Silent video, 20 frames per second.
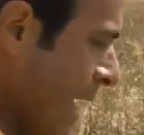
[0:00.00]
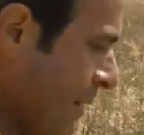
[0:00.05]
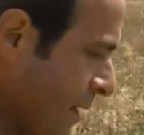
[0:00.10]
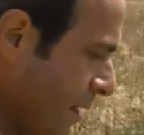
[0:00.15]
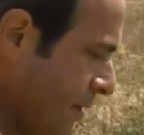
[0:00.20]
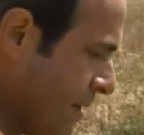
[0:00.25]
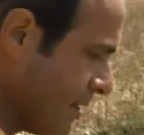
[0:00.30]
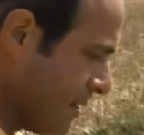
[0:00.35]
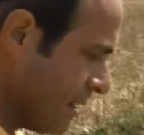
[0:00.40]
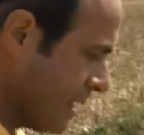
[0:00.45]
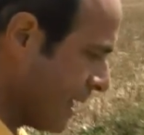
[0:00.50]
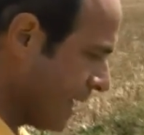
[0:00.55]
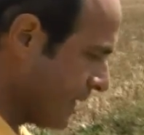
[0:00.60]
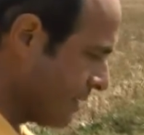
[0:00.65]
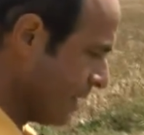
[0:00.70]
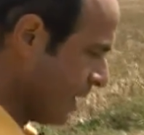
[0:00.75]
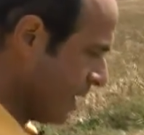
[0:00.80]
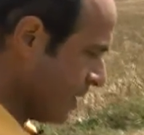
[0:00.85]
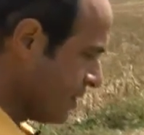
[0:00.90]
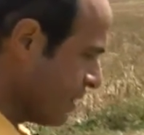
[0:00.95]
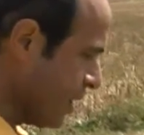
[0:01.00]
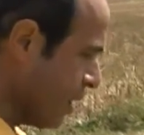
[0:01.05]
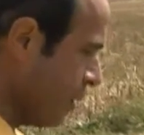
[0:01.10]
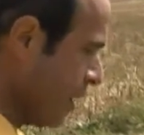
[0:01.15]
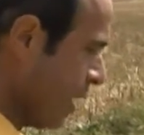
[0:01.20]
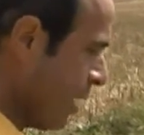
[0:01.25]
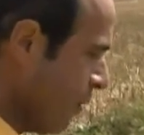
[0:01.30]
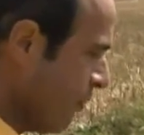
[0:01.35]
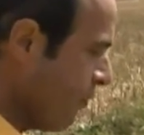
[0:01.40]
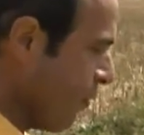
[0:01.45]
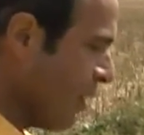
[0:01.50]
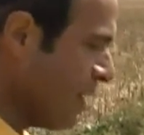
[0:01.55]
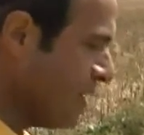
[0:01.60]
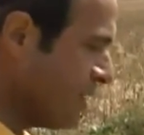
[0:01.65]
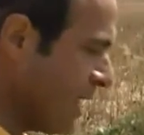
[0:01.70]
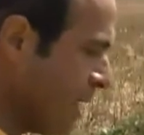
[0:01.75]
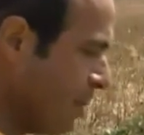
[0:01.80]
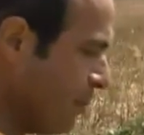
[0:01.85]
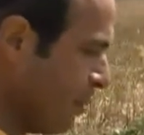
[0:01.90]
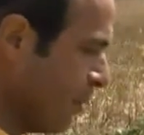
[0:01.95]
And then there's the legs. So, for
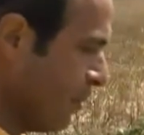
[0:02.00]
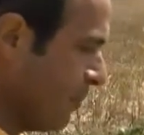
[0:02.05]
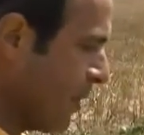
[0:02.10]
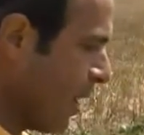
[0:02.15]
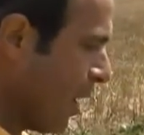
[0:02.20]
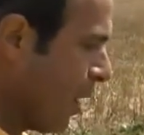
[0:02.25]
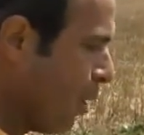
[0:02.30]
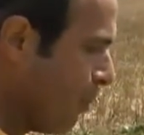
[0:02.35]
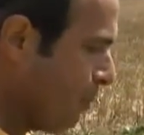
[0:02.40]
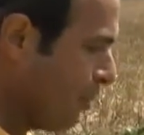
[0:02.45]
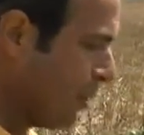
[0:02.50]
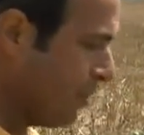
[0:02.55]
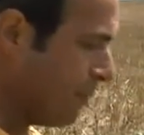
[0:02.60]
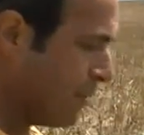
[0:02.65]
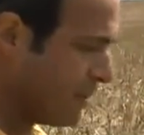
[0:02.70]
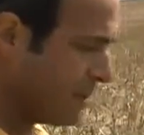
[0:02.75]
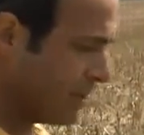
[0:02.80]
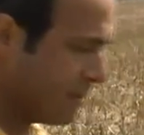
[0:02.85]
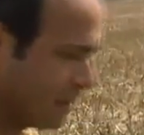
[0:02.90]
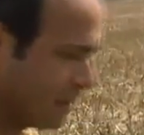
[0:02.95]
example, the whole purpose